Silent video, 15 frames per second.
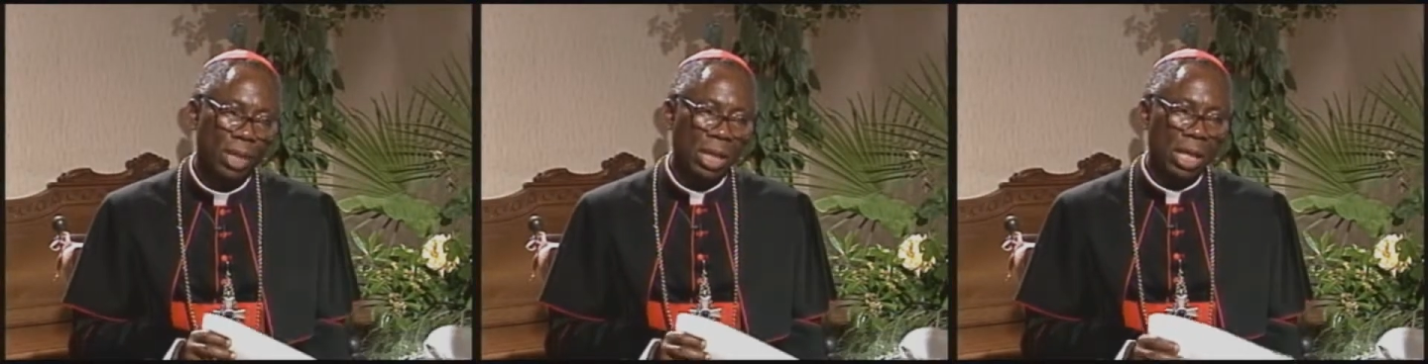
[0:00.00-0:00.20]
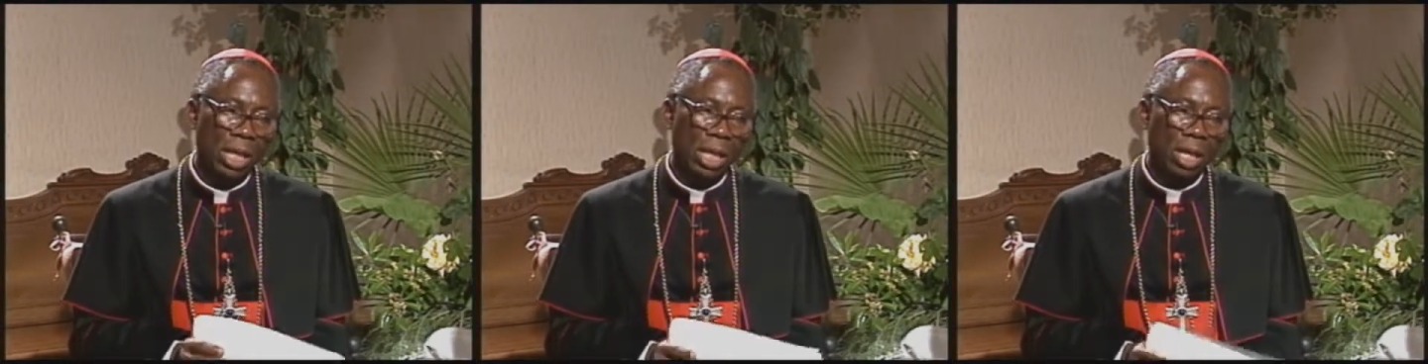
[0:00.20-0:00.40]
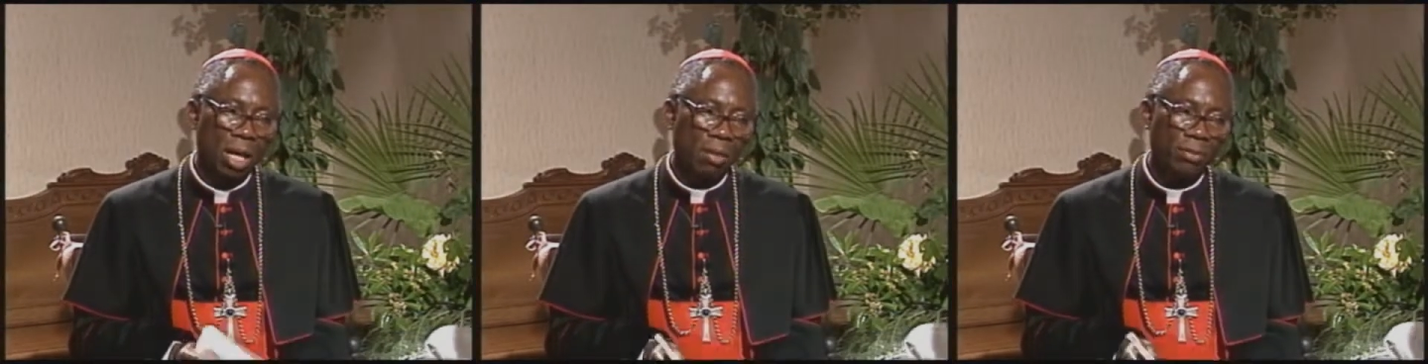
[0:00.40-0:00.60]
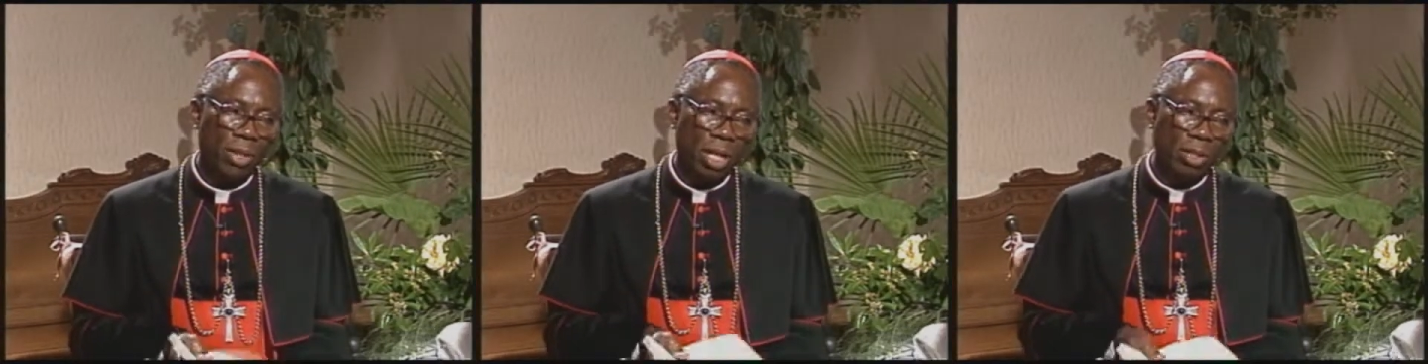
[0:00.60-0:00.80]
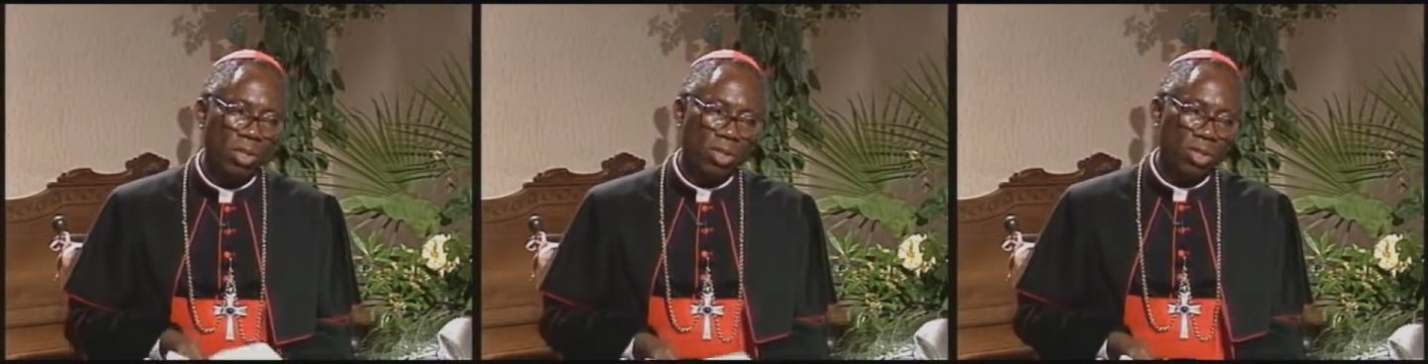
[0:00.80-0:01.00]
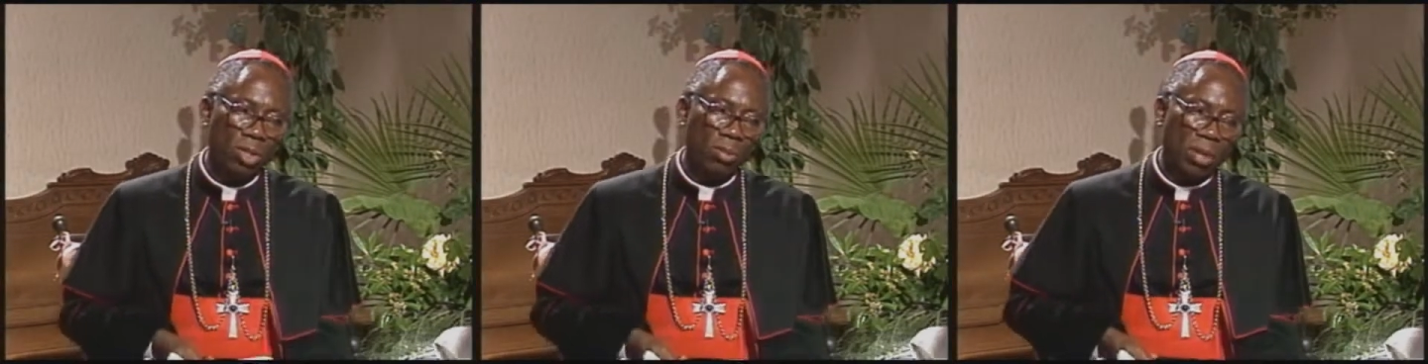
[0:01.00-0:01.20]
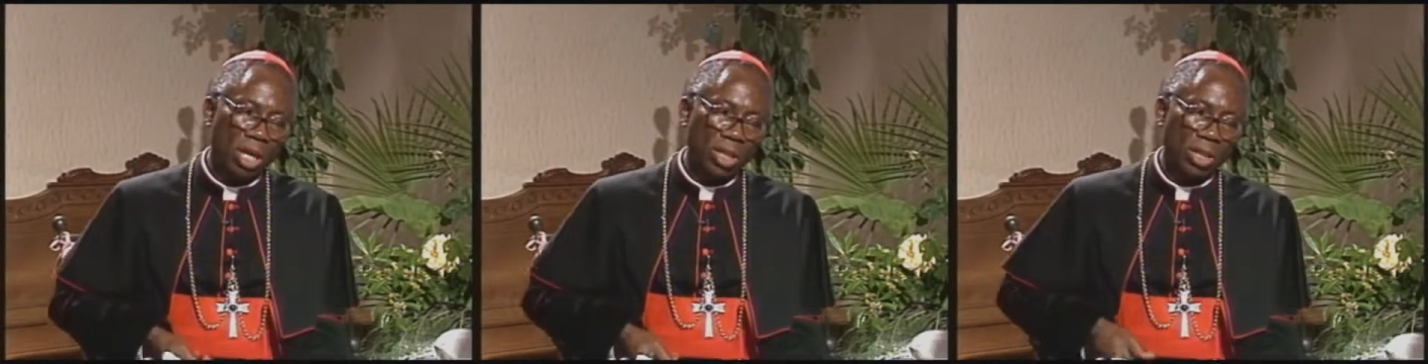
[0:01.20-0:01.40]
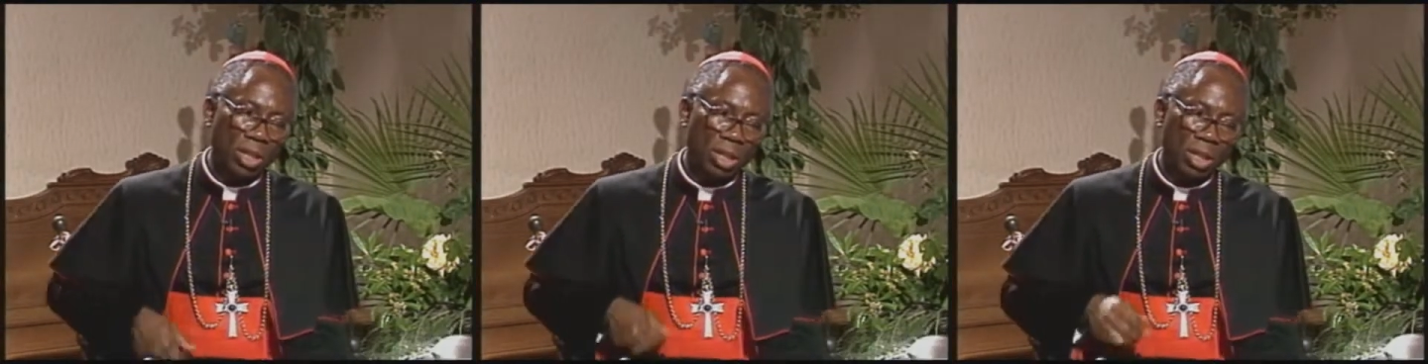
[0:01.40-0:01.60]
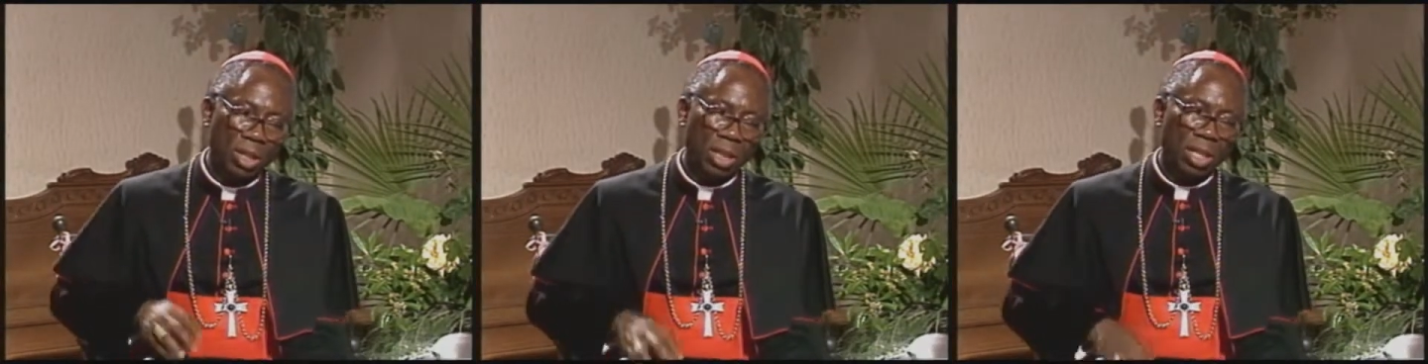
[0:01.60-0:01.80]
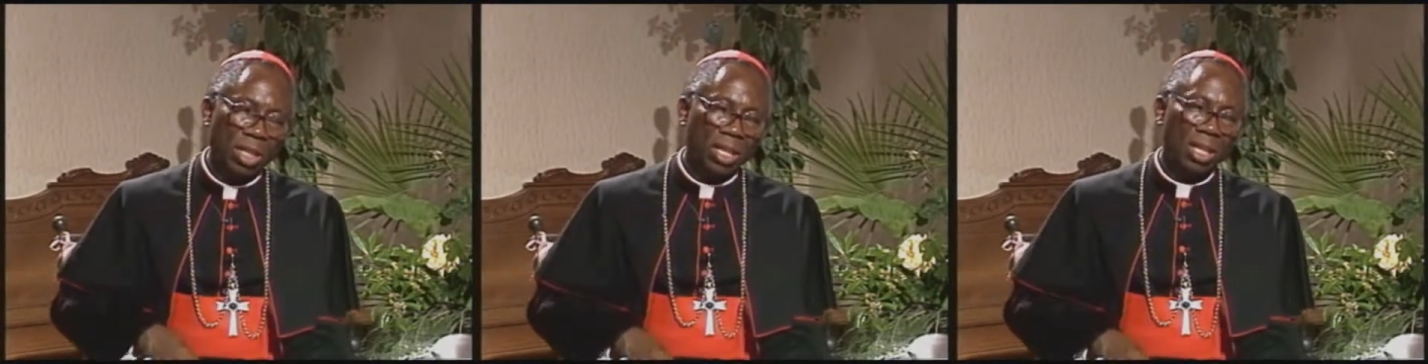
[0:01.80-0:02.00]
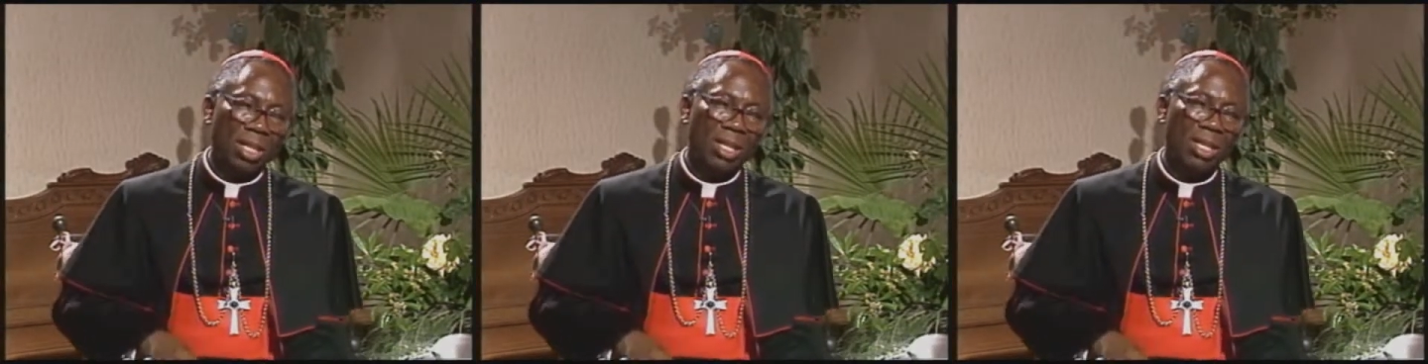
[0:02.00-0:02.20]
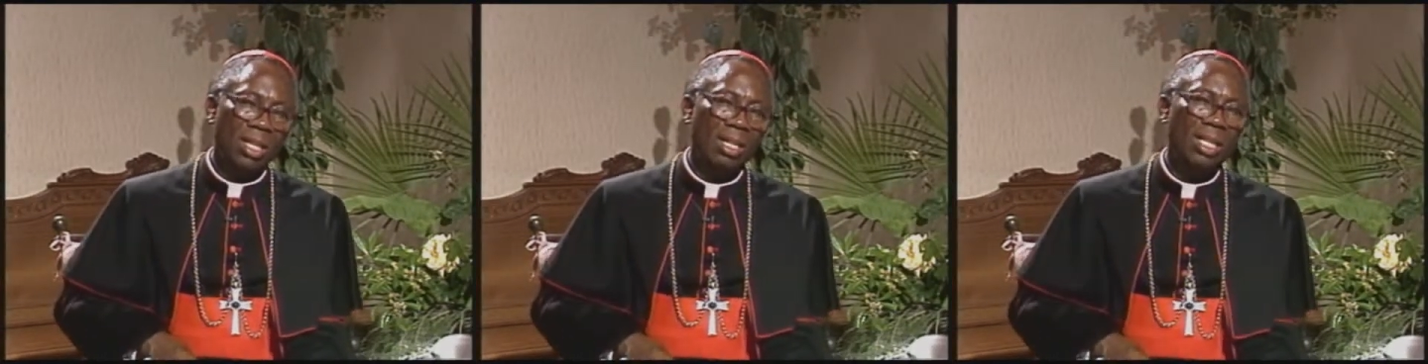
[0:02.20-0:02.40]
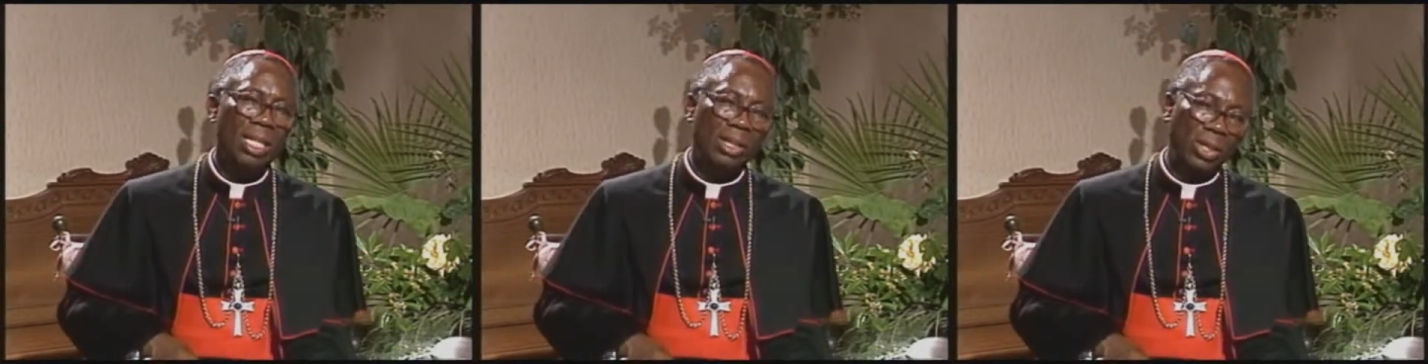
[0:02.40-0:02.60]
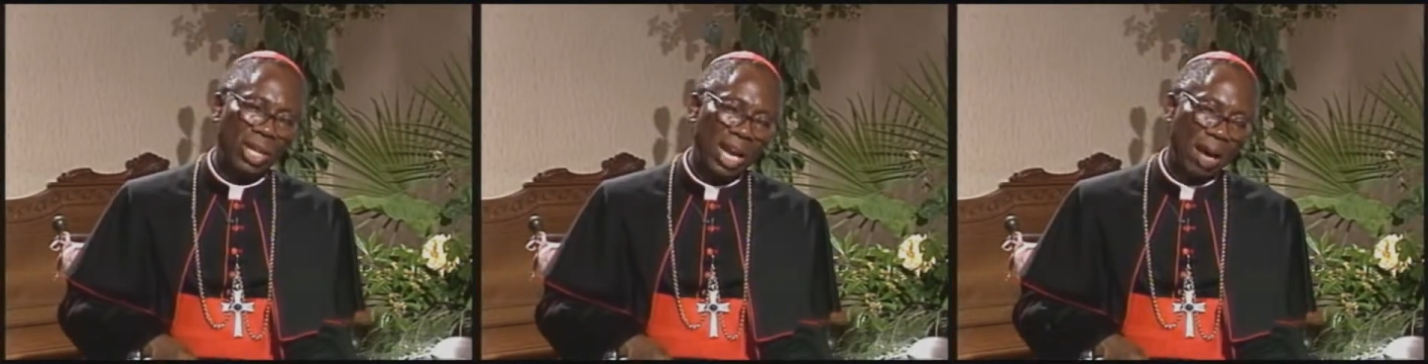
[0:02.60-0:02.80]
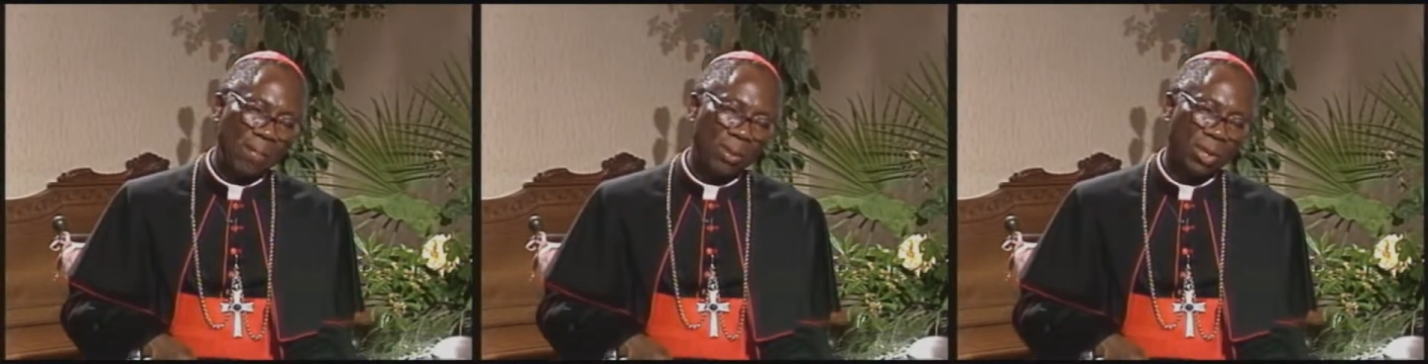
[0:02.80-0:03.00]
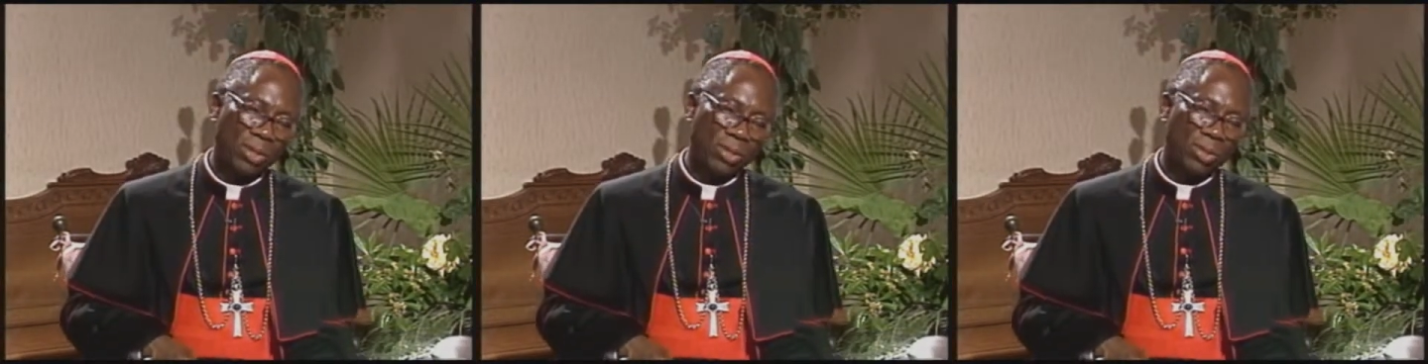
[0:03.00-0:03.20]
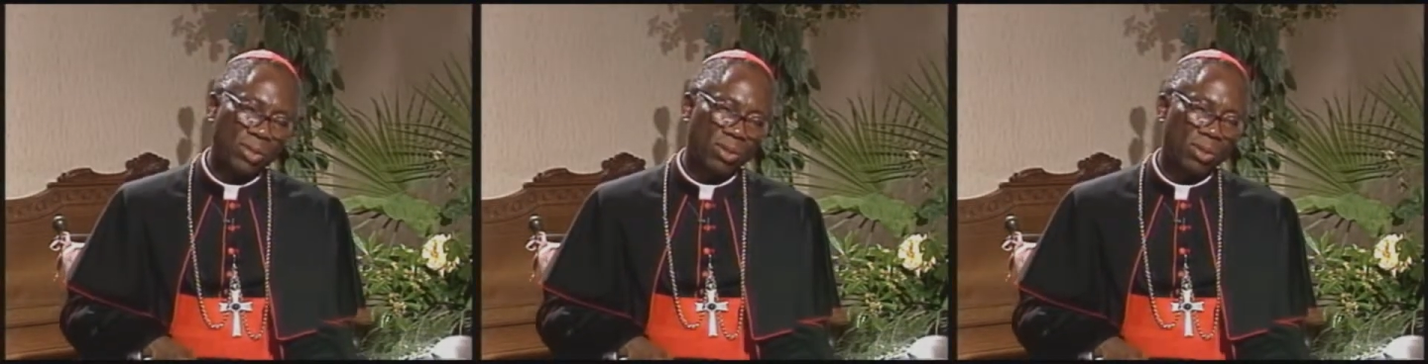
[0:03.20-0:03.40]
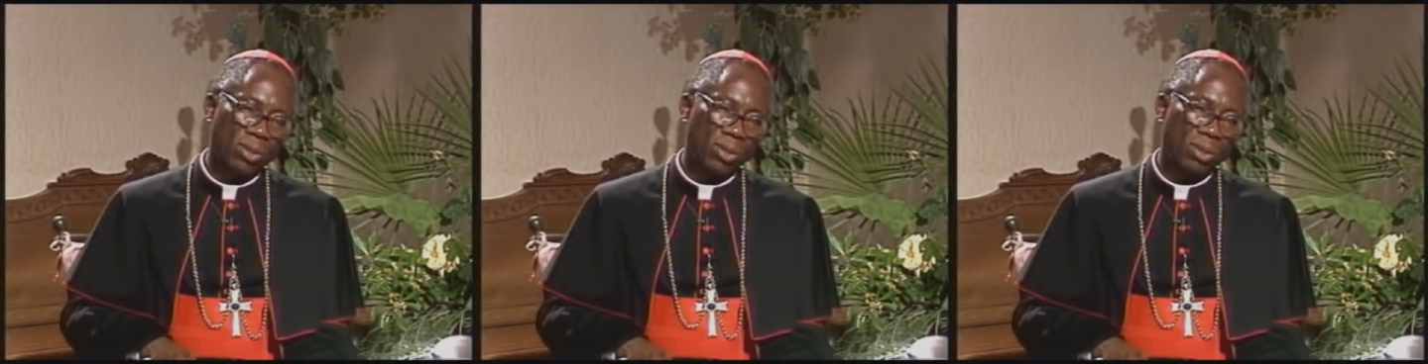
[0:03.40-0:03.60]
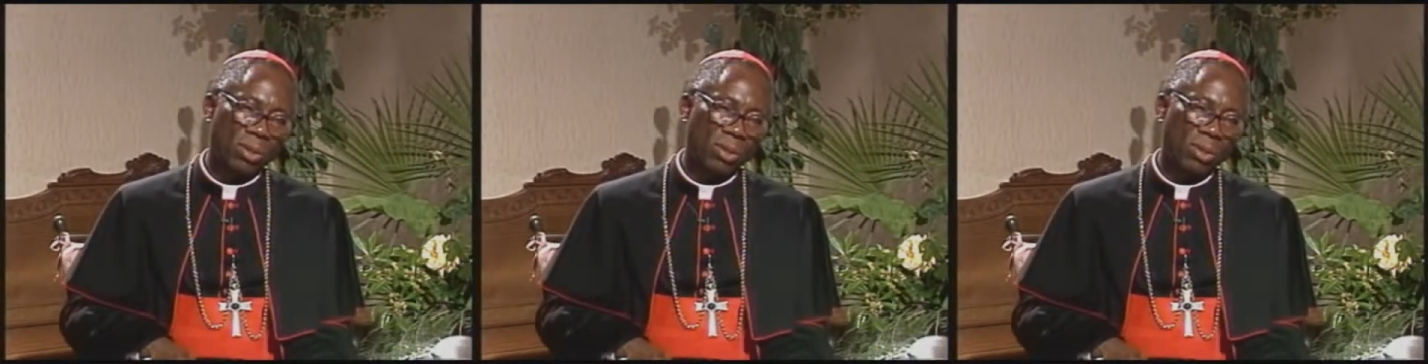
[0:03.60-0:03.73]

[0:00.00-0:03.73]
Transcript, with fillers: He loved us so much. The three apostles